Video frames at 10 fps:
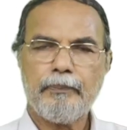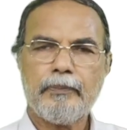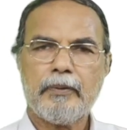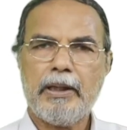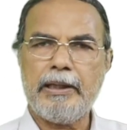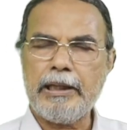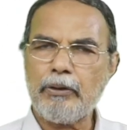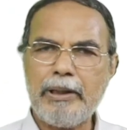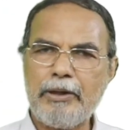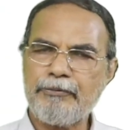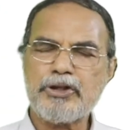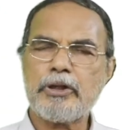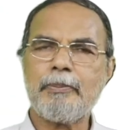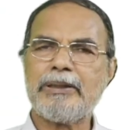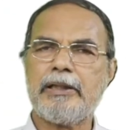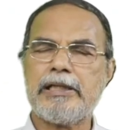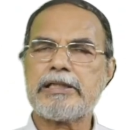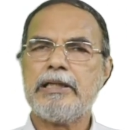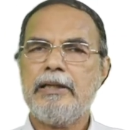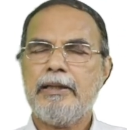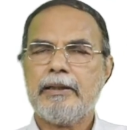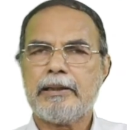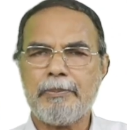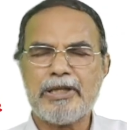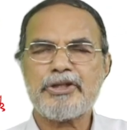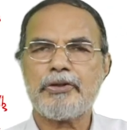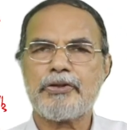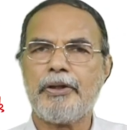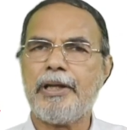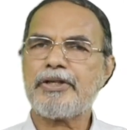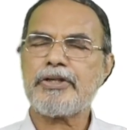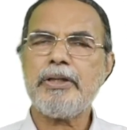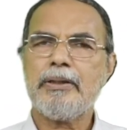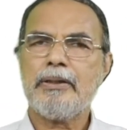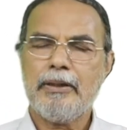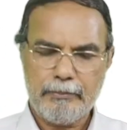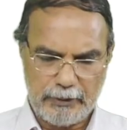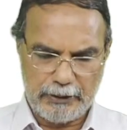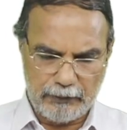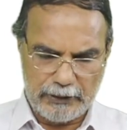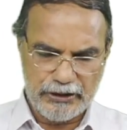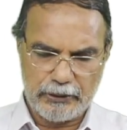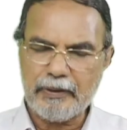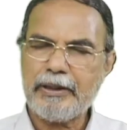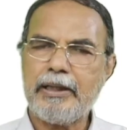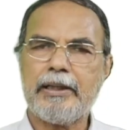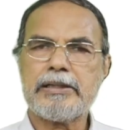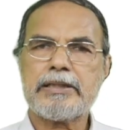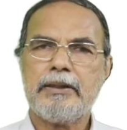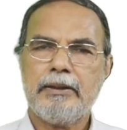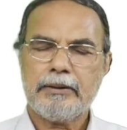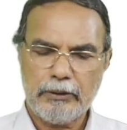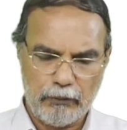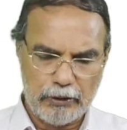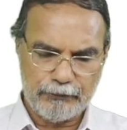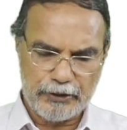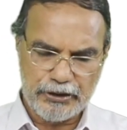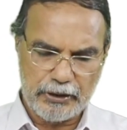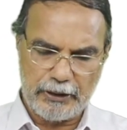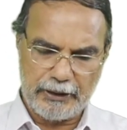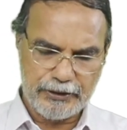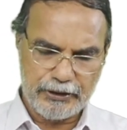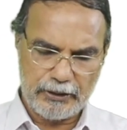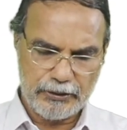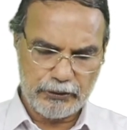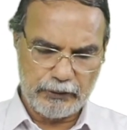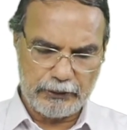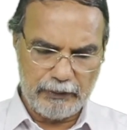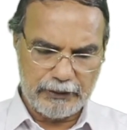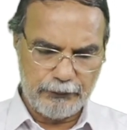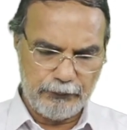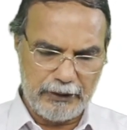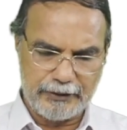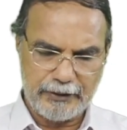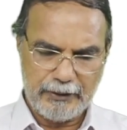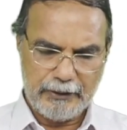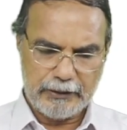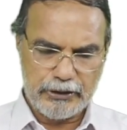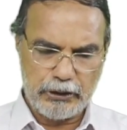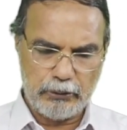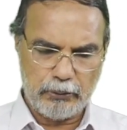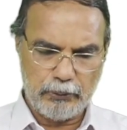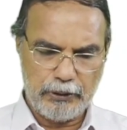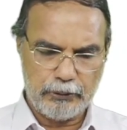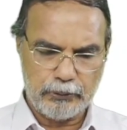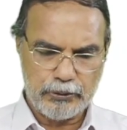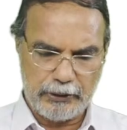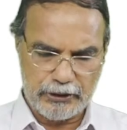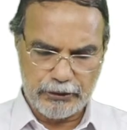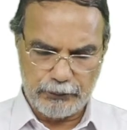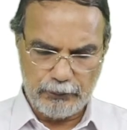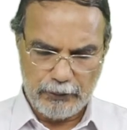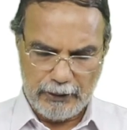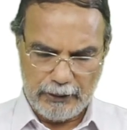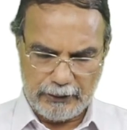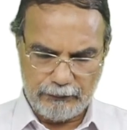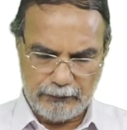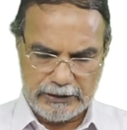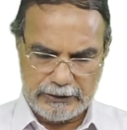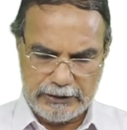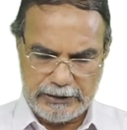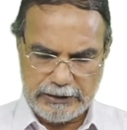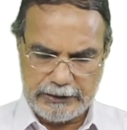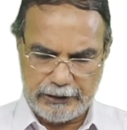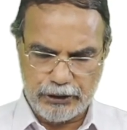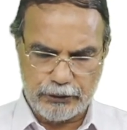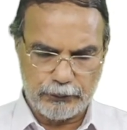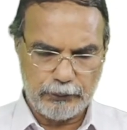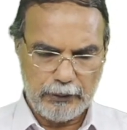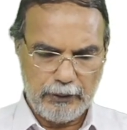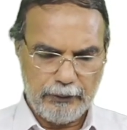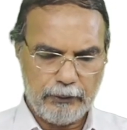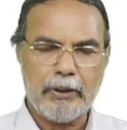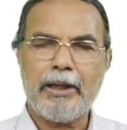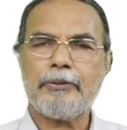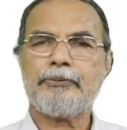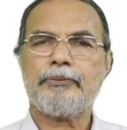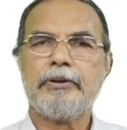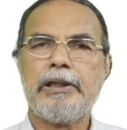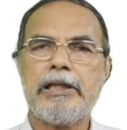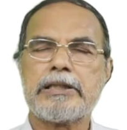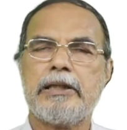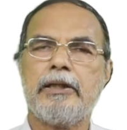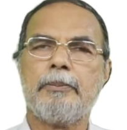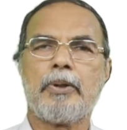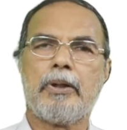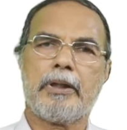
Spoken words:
An equally efficient method is Clemenson's reduction, but what is given here is the Wolff-Kirchner reduction. So that will convert the CO into CH2, and once this is CH2, you have the desired product.